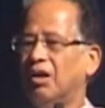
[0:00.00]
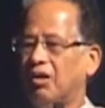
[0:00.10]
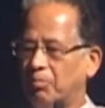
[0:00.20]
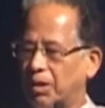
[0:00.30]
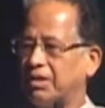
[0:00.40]

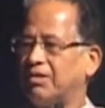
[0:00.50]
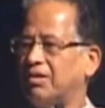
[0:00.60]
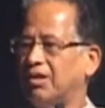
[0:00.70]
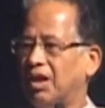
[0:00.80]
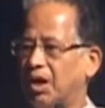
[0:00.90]

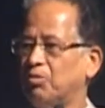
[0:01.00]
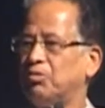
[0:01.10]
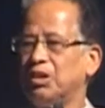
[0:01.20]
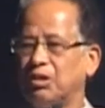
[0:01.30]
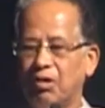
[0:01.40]
but how
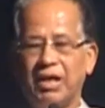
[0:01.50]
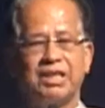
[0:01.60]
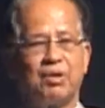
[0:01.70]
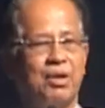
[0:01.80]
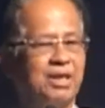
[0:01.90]
to
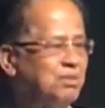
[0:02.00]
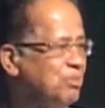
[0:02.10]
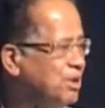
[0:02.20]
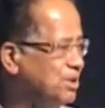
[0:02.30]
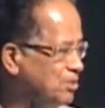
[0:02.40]
utilize our
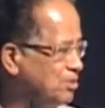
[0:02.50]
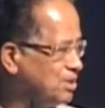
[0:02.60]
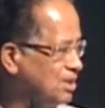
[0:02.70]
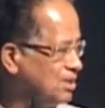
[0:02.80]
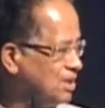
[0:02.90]
human
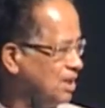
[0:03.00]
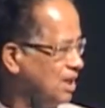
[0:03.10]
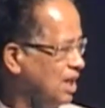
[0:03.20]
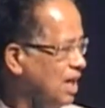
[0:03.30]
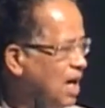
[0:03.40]
resources,
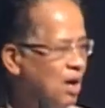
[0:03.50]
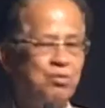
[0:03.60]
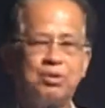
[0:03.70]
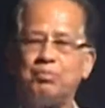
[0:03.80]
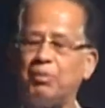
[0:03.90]

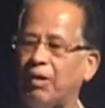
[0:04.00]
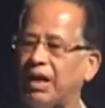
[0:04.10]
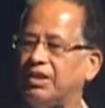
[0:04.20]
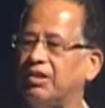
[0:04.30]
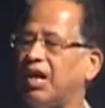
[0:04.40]
how to
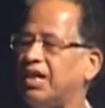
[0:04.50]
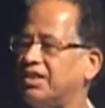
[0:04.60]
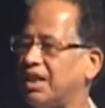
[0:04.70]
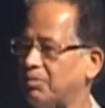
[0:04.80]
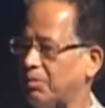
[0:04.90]
provide the
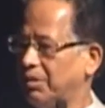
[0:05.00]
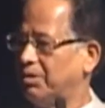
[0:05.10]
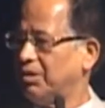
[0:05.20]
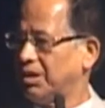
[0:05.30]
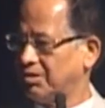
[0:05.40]
right type of
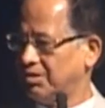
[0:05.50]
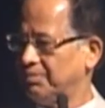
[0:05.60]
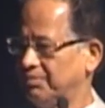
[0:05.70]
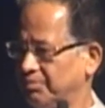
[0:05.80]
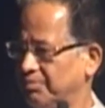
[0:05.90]
education.
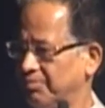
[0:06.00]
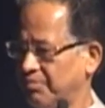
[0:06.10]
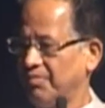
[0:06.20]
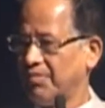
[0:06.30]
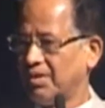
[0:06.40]

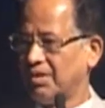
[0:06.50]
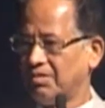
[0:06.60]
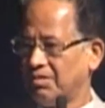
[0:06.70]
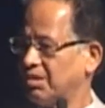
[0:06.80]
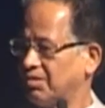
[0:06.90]

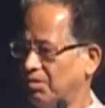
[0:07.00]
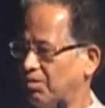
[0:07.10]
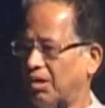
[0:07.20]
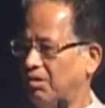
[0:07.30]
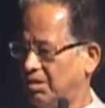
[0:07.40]
There's
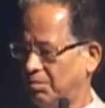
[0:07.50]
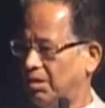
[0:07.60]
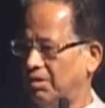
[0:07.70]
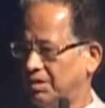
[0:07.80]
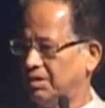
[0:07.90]
no doubt
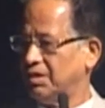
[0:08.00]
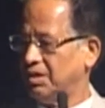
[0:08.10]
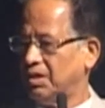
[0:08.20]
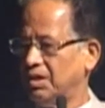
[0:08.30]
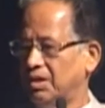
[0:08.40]
about it.
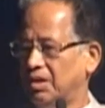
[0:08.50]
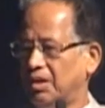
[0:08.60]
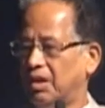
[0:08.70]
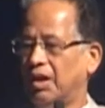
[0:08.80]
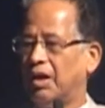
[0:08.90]

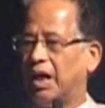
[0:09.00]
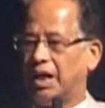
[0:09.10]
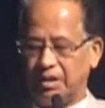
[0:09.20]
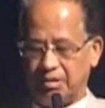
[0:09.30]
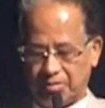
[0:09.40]

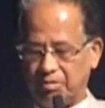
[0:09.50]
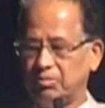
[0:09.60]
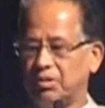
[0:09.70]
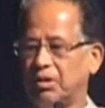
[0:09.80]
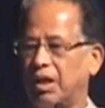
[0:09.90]
And
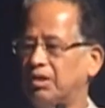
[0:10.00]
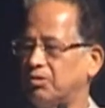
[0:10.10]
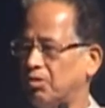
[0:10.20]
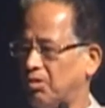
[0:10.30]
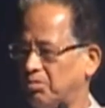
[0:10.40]
I
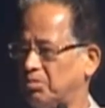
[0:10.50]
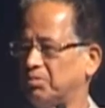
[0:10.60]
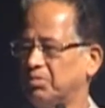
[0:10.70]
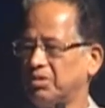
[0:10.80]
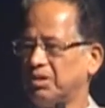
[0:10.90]
saw
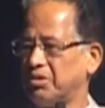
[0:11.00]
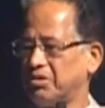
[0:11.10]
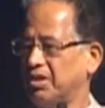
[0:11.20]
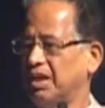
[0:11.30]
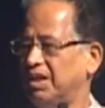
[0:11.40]

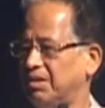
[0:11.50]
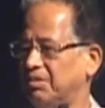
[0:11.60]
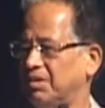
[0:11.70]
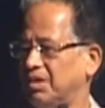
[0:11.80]
yesterday